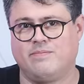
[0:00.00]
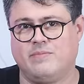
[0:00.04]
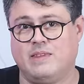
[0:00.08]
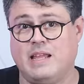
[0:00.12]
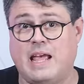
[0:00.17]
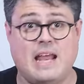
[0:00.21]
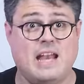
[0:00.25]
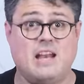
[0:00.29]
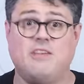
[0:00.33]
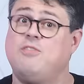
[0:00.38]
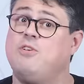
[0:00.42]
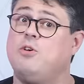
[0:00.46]

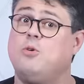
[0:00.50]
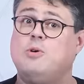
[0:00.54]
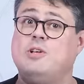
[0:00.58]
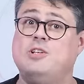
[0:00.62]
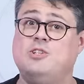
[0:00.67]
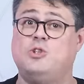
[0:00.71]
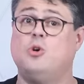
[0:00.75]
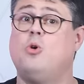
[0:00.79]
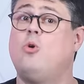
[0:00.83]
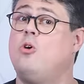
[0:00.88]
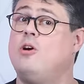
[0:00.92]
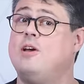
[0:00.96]
And if you
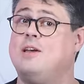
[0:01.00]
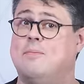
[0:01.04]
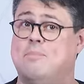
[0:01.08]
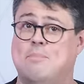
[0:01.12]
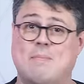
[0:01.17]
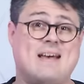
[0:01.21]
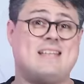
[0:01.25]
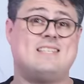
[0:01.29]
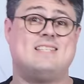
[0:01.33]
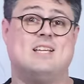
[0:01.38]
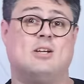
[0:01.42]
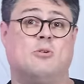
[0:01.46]
enjoy
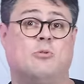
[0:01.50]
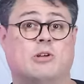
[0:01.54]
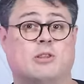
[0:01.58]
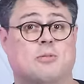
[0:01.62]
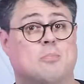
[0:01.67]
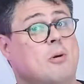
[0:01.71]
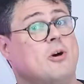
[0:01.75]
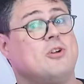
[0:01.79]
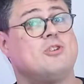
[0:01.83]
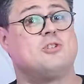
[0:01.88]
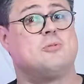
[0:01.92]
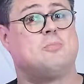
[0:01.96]
messing with
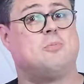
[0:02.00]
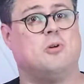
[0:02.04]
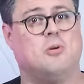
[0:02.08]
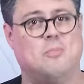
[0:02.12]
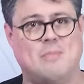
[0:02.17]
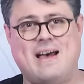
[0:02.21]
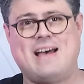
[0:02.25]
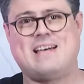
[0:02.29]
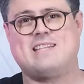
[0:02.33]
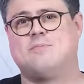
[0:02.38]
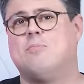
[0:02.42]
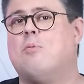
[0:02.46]
multiple
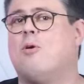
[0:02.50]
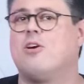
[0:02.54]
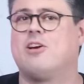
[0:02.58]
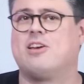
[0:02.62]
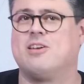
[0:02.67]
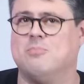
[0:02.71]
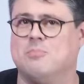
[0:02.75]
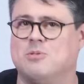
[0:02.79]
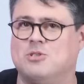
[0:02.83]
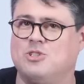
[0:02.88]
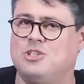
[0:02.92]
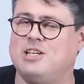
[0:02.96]
mass
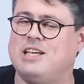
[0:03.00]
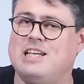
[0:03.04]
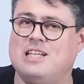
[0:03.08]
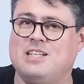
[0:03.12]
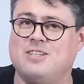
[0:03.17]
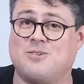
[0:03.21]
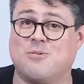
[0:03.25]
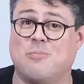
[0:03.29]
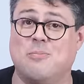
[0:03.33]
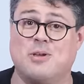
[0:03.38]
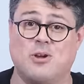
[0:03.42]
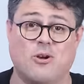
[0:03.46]
market
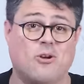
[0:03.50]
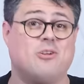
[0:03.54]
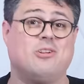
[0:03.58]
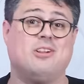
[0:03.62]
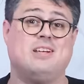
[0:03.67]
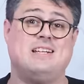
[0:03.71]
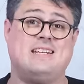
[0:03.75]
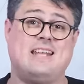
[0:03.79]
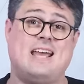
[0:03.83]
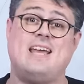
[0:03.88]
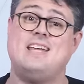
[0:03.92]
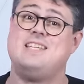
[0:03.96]
machines from the
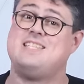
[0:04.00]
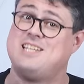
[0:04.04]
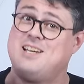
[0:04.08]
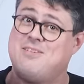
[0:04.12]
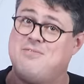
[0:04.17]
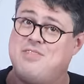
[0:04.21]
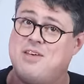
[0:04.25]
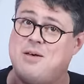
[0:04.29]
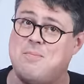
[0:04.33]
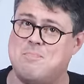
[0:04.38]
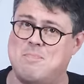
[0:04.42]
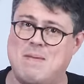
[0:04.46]
early days
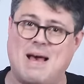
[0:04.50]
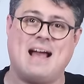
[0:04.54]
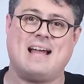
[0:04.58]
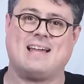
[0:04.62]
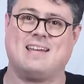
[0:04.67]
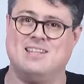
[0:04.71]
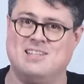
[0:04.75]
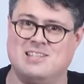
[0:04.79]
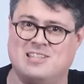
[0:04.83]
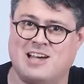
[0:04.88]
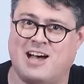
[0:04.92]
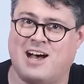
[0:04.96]
of the
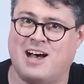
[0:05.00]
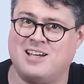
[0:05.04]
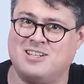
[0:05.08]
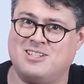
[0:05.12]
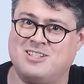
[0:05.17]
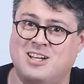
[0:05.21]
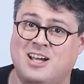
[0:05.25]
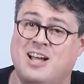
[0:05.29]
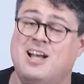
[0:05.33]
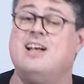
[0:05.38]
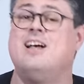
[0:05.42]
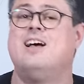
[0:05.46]
Macintosh,
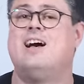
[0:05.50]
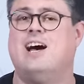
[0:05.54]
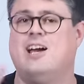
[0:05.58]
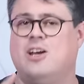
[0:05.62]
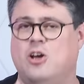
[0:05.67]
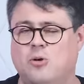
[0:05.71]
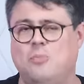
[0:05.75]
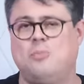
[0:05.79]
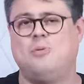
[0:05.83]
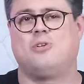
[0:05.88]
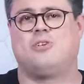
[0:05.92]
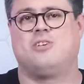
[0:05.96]
I
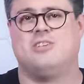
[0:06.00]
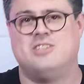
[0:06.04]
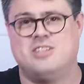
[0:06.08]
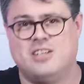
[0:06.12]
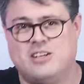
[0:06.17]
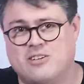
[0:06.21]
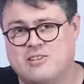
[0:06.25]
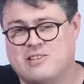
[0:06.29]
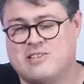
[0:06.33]
hope you'll consider